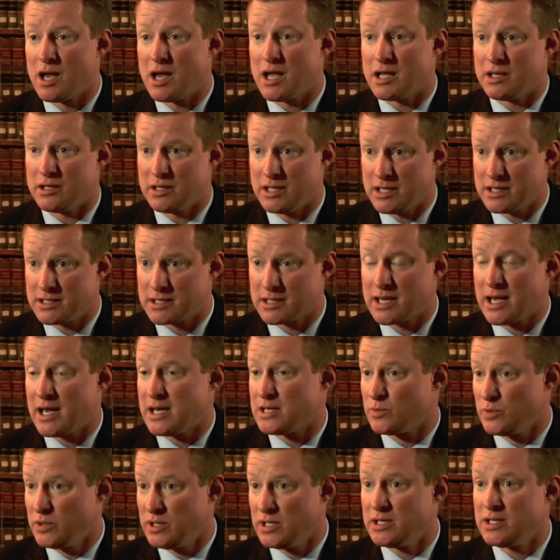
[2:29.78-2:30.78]
In his
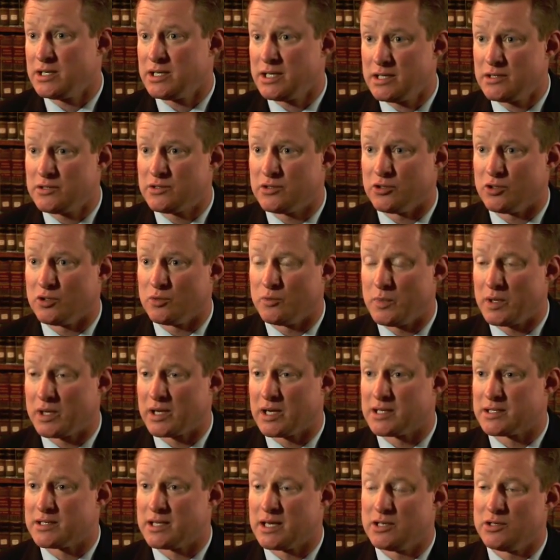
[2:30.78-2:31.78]
case, we didn't need to
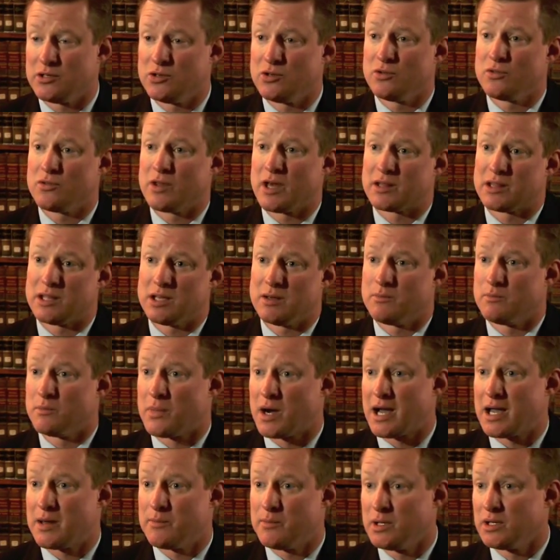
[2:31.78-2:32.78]
because they knew that the,
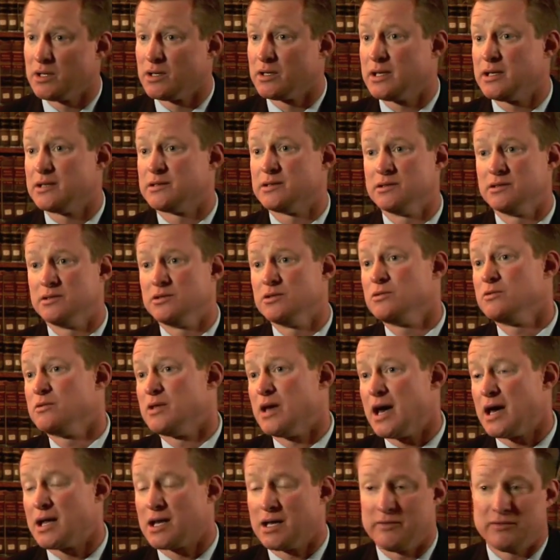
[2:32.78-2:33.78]
my ability to do
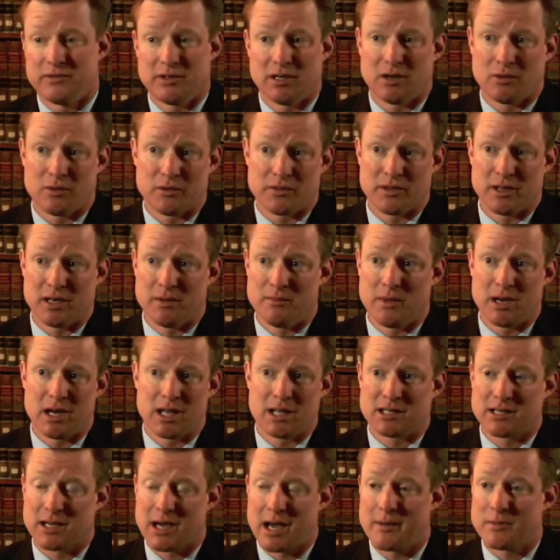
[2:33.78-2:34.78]
that, I've dealt with them
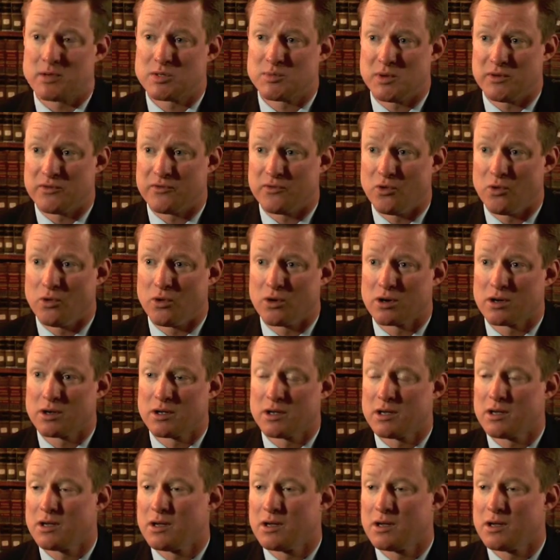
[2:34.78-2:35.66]
many times before,